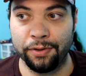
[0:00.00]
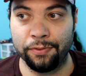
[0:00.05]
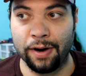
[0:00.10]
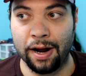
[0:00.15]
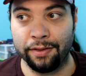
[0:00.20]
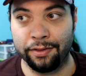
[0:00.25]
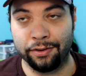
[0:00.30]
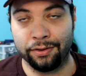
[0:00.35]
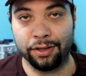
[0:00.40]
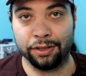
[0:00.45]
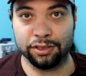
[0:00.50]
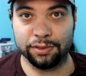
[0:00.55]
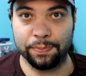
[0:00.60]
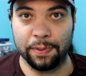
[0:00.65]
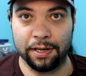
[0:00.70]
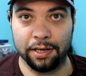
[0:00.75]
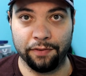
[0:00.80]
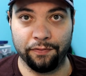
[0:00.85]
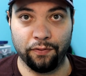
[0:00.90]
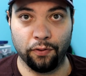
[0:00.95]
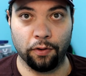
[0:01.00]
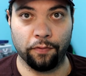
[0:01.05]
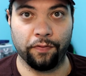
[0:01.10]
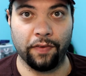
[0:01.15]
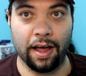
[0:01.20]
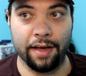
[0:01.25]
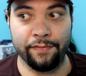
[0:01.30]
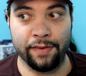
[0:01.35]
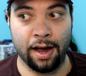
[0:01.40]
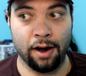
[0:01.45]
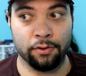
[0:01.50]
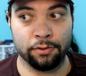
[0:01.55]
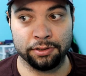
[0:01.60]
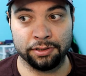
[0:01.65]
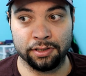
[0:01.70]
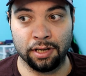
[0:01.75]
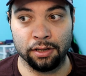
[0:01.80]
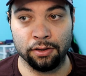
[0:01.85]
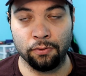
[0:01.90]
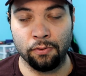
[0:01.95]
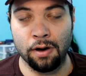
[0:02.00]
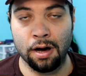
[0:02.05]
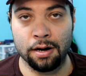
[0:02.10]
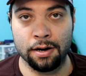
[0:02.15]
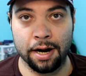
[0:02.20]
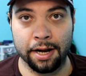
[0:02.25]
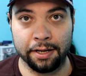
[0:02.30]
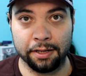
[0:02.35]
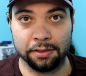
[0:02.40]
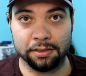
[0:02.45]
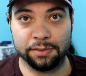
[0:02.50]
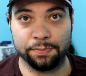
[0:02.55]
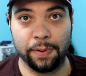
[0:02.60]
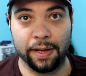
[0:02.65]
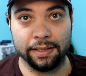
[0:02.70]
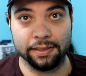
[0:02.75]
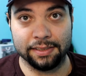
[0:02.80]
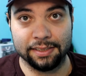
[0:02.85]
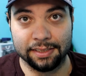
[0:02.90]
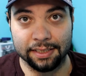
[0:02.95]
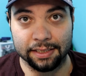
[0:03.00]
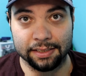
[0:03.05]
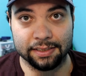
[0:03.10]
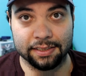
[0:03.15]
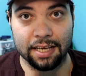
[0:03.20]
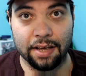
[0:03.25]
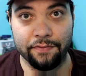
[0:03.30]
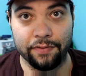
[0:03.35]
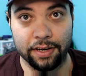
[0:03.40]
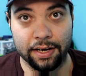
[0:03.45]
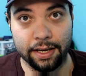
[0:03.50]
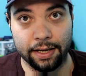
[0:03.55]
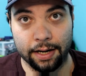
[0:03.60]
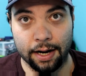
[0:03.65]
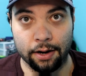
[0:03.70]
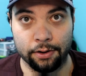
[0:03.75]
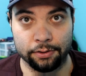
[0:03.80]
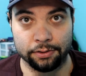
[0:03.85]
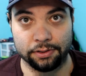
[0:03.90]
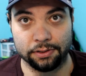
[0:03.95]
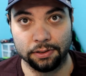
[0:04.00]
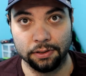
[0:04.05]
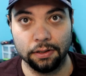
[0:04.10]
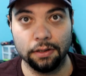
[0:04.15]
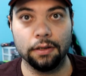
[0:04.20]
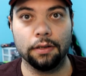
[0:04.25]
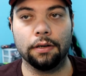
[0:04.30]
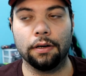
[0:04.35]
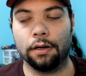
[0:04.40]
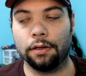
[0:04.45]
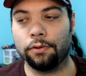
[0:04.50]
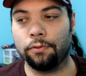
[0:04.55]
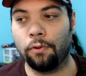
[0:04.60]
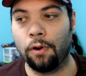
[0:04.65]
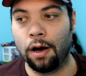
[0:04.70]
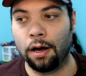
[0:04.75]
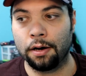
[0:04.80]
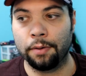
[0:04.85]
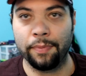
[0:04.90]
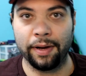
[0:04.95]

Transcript: Rather than spending 4 or 5 hours on the water, I could spend 6, 7, 8 hours on the water.